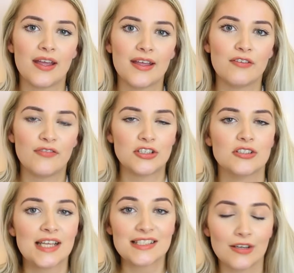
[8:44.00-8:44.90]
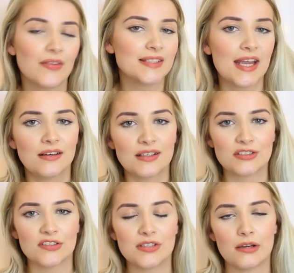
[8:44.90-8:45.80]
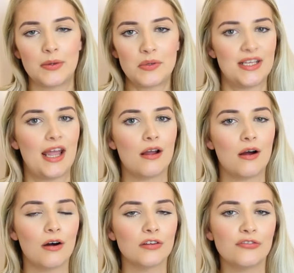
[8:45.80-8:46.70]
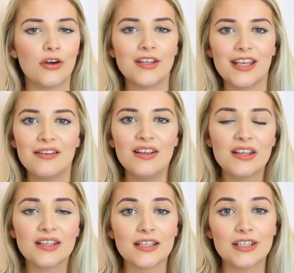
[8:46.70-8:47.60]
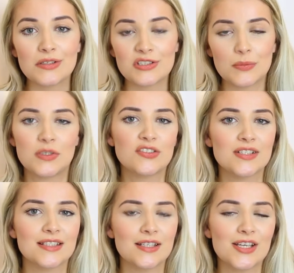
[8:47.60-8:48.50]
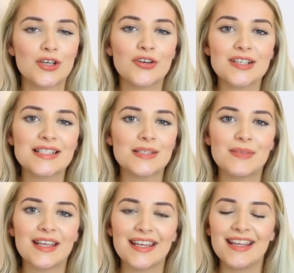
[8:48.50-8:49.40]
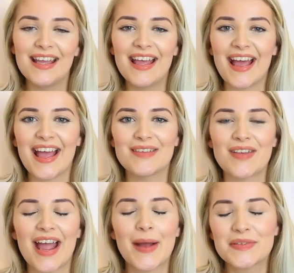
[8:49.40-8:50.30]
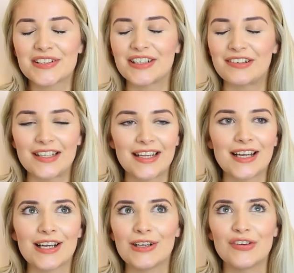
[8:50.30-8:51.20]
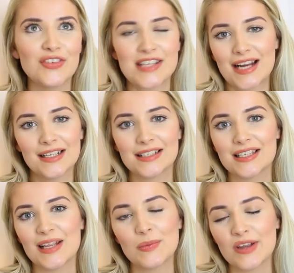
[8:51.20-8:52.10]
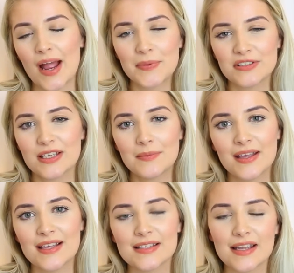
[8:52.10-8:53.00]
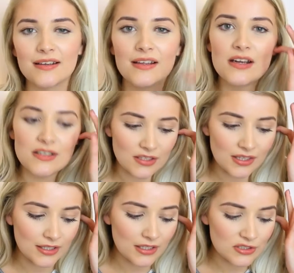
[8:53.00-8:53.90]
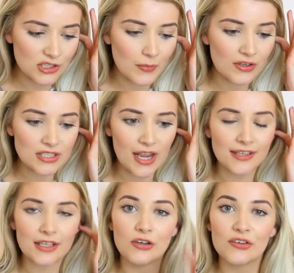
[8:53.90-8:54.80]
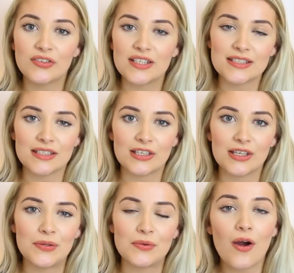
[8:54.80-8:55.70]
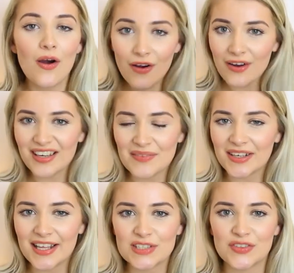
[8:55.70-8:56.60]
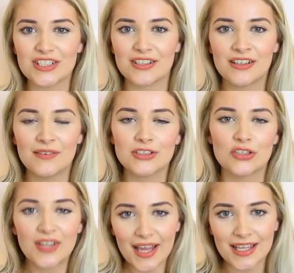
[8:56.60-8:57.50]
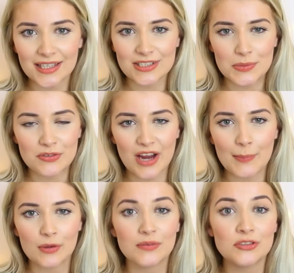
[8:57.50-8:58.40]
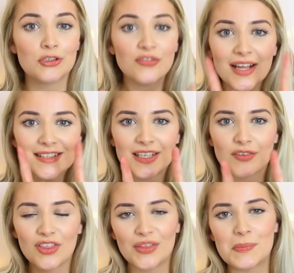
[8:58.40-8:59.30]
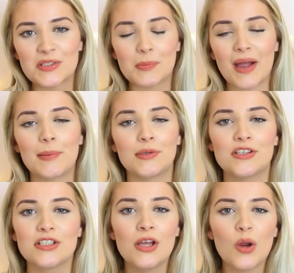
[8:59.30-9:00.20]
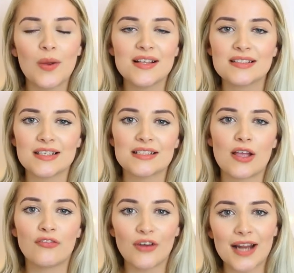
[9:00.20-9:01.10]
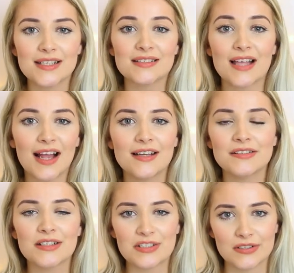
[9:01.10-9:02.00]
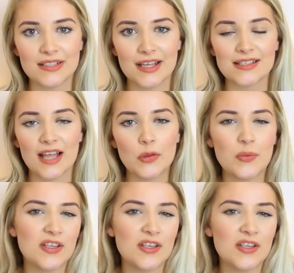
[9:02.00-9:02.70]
a video testing all that Technic stuff, so I really wanted to get it hauled for you. Thank you so much for sending it across to me. I absolutely love the Technic team. They're absolutely amazing. So thank you so much, and I'll hopefully see you all in my next video. Don't forget to hit that subscribe button. Don't forget to give it a thumbs up. I upload Wednesdays, Fridays and Sundays, and there'll